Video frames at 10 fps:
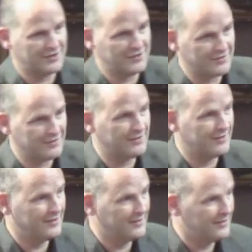to your
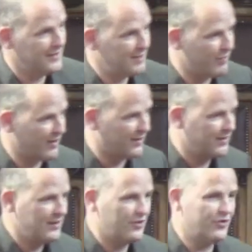neighbor
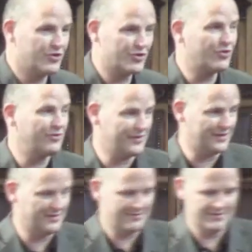or your colleague,